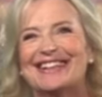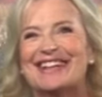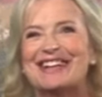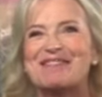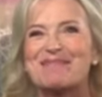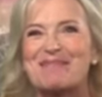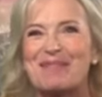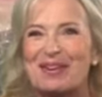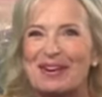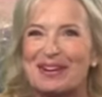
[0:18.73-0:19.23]
Good
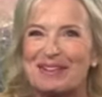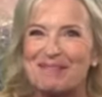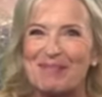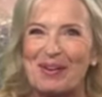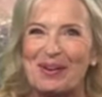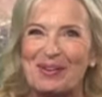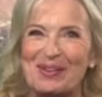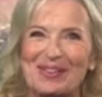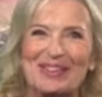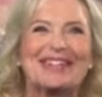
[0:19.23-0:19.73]
morning
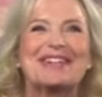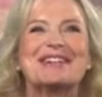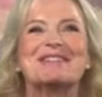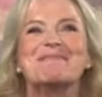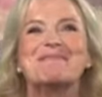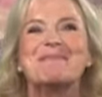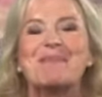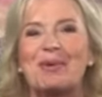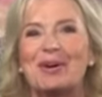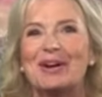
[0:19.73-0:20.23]
both. Good
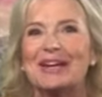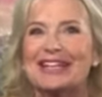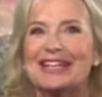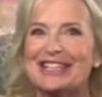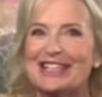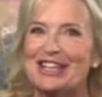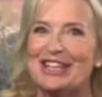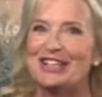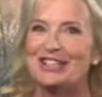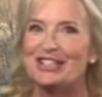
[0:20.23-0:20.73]
morning
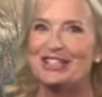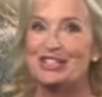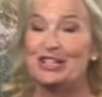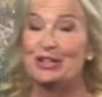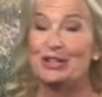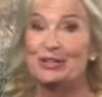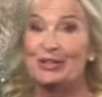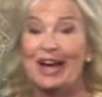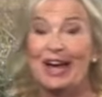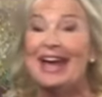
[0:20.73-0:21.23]
to you
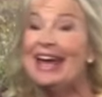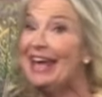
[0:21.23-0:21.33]
too.